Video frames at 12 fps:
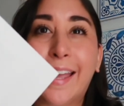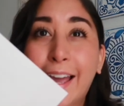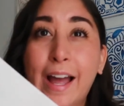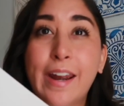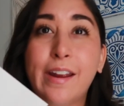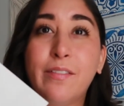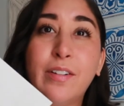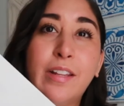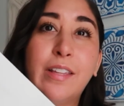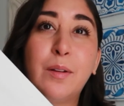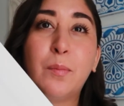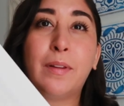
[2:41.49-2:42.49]
got
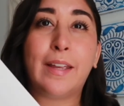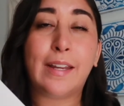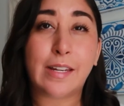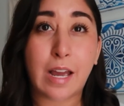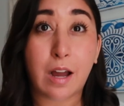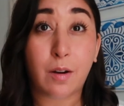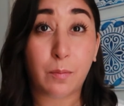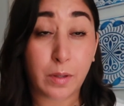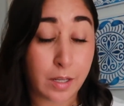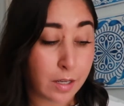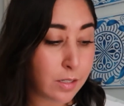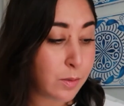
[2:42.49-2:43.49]
everything planned out
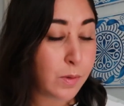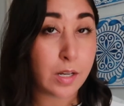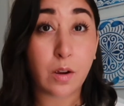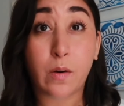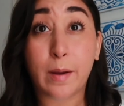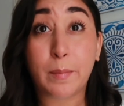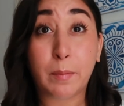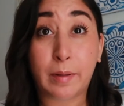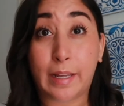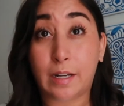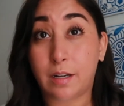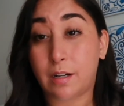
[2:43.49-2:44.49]
because we know I'm a
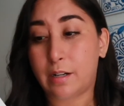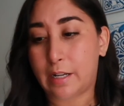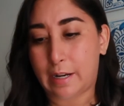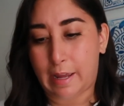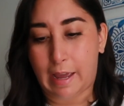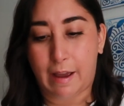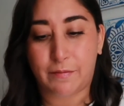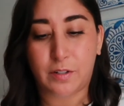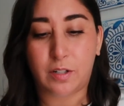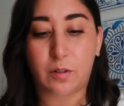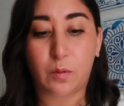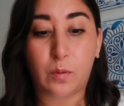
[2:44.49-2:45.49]
planner and I have
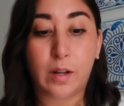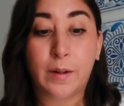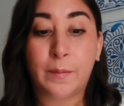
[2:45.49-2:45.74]
to